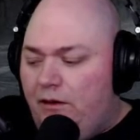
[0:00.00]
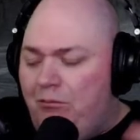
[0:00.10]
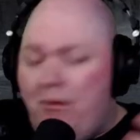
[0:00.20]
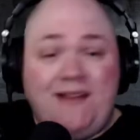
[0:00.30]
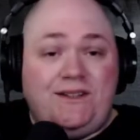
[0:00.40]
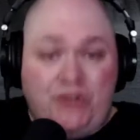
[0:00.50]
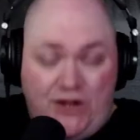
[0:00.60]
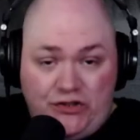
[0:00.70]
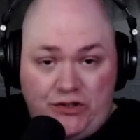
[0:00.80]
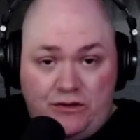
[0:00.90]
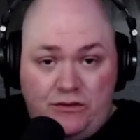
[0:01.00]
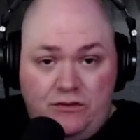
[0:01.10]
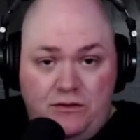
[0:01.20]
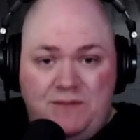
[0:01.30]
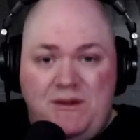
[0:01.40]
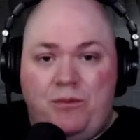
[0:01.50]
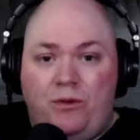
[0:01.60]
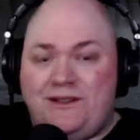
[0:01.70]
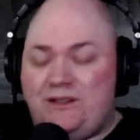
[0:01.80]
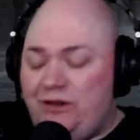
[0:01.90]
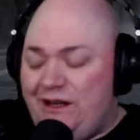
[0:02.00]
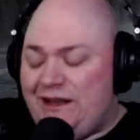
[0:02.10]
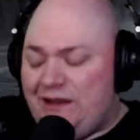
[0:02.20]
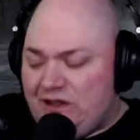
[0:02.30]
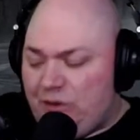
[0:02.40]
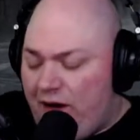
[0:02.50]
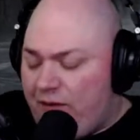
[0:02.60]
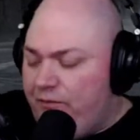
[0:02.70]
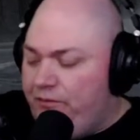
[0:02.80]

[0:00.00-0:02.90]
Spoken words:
My suggestion to people is to look at it this way.